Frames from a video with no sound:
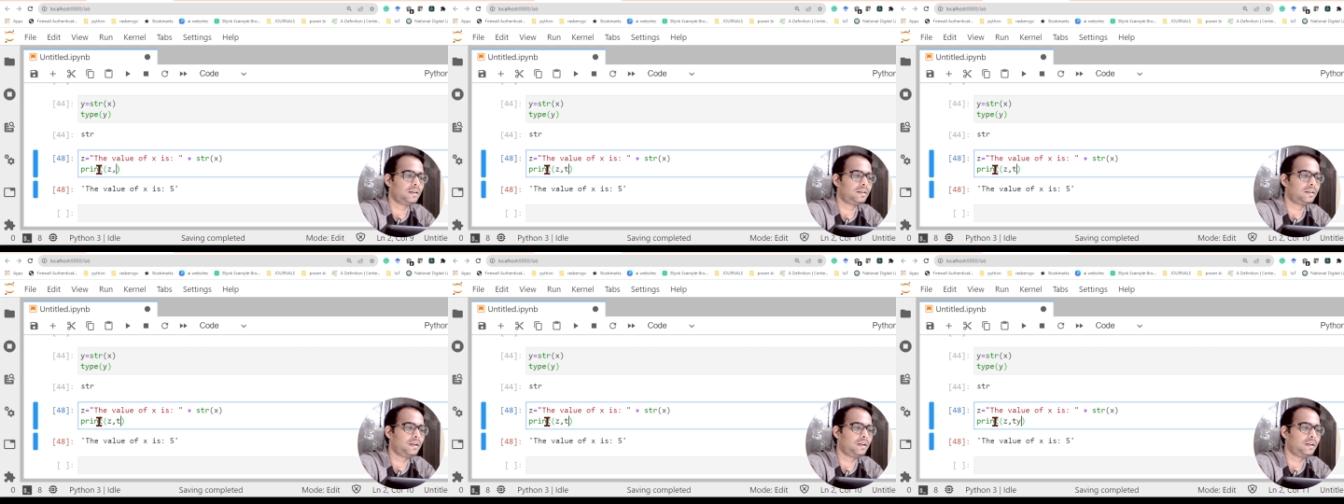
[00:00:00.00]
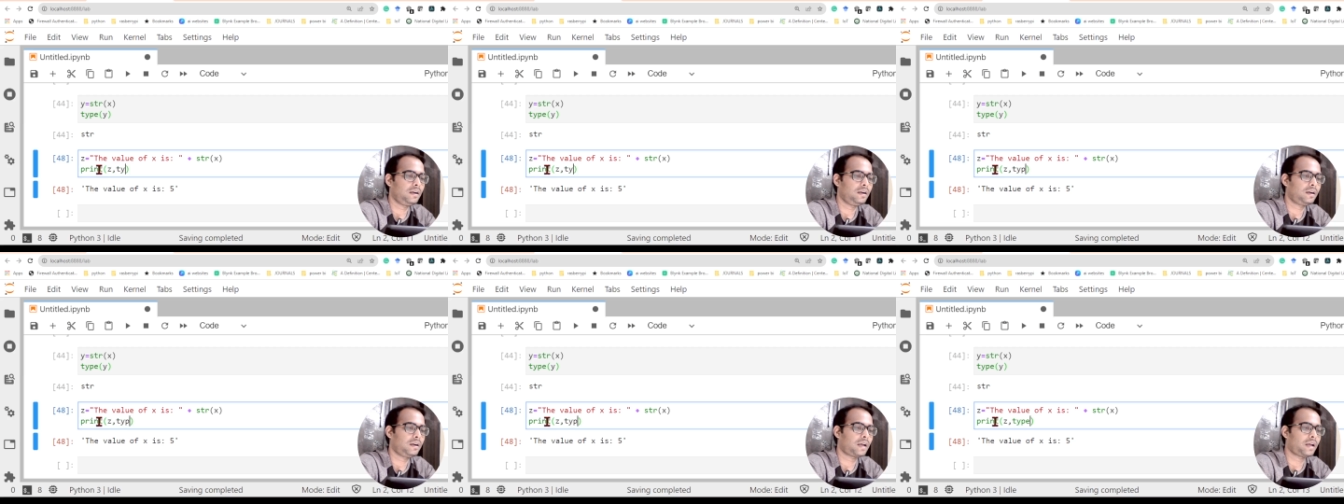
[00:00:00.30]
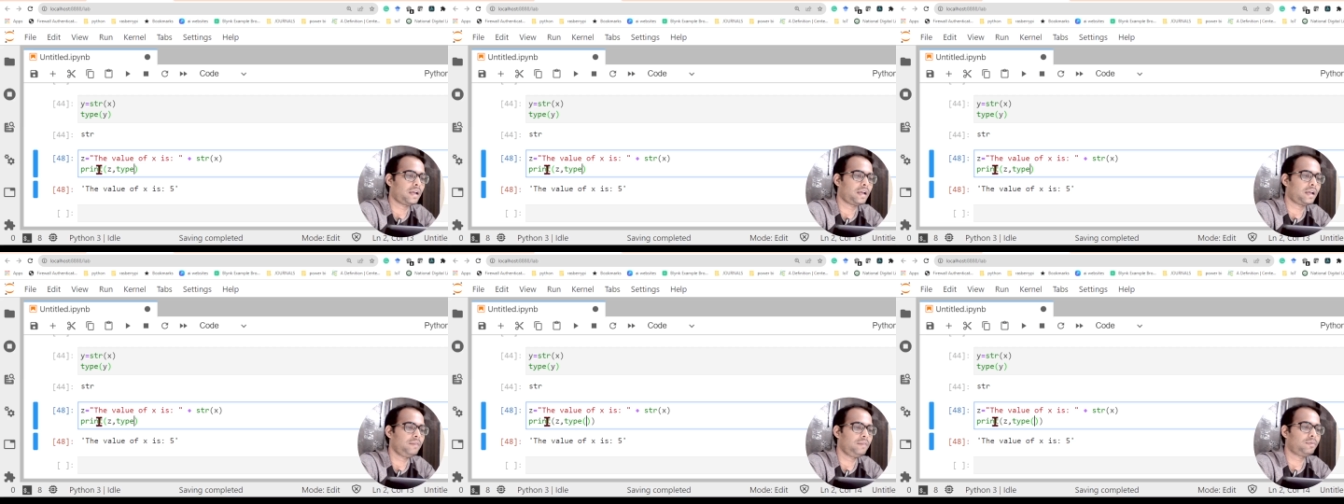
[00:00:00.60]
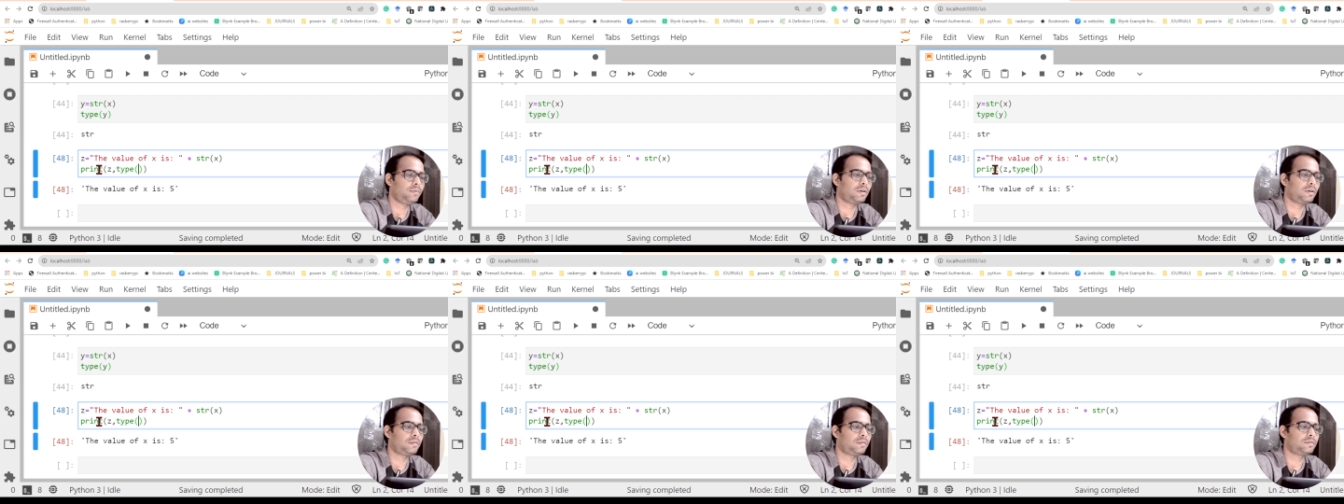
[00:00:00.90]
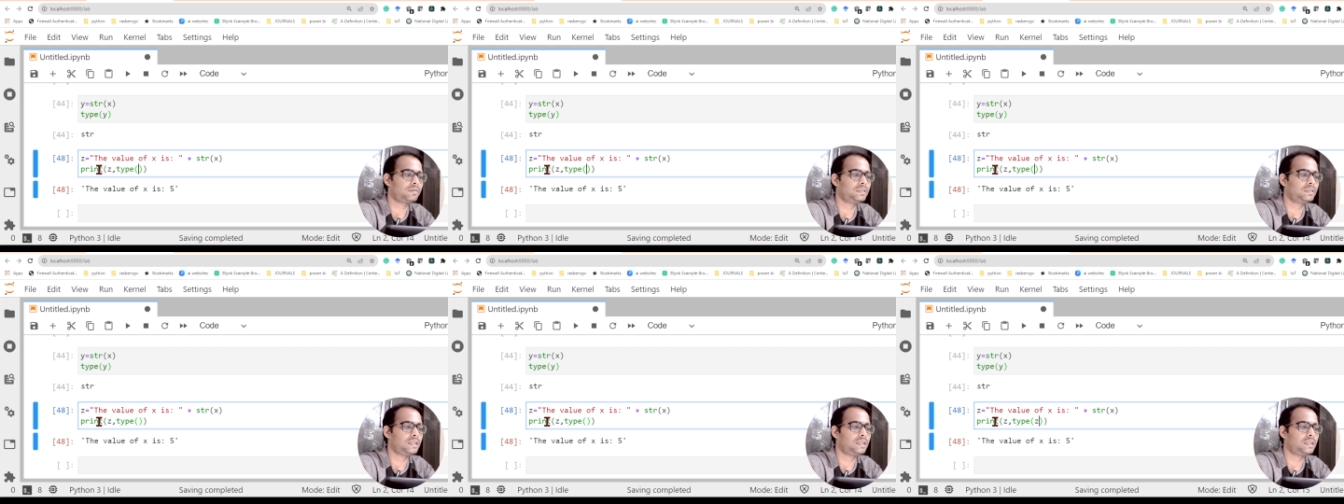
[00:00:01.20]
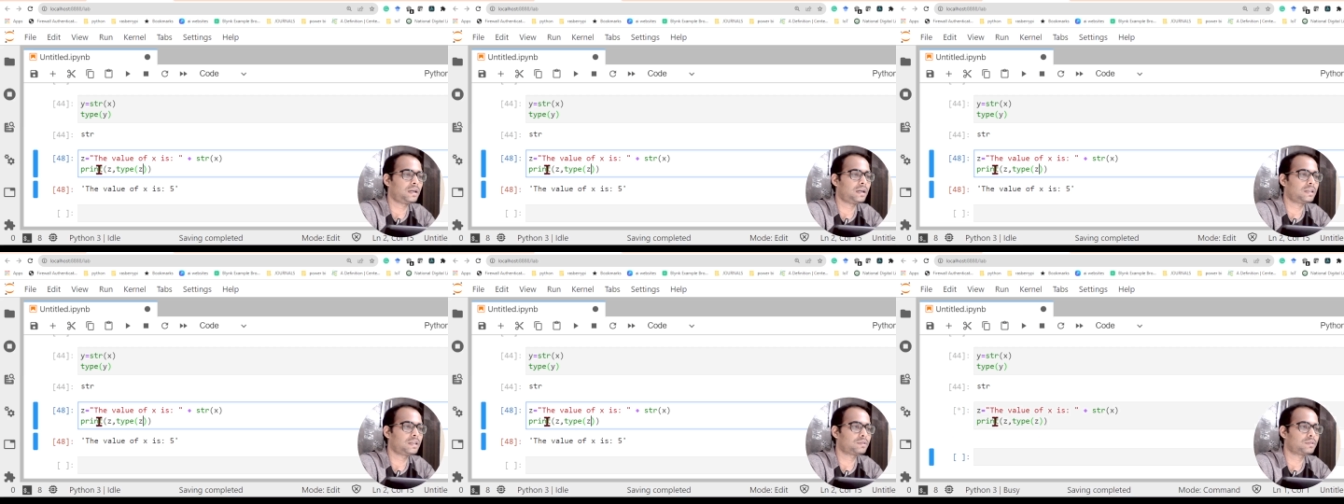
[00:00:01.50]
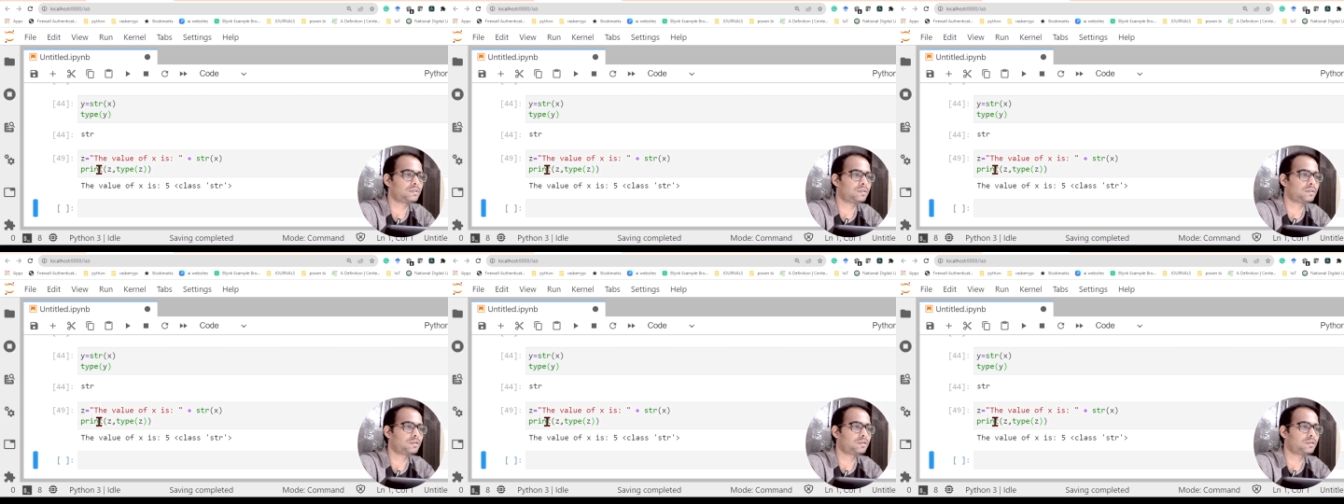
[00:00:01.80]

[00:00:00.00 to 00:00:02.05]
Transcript: then type of z as well.